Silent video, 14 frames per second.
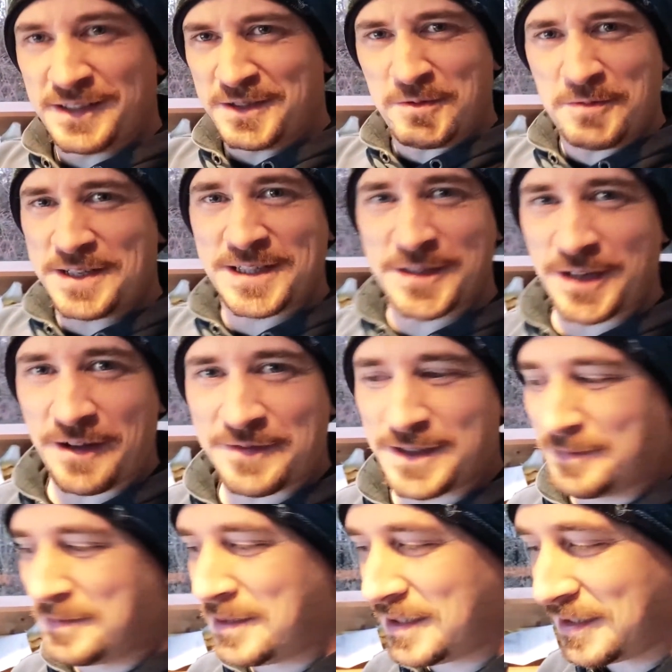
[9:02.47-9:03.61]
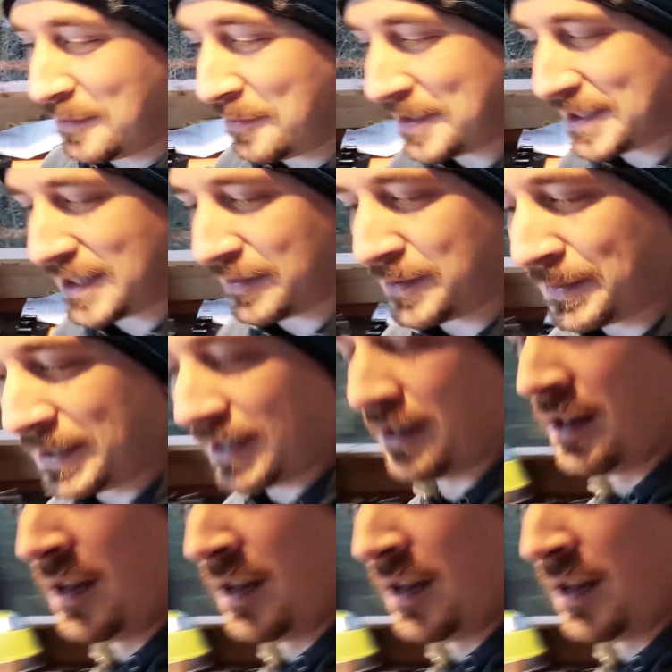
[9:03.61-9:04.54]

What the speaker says: There's all this stuff to be done.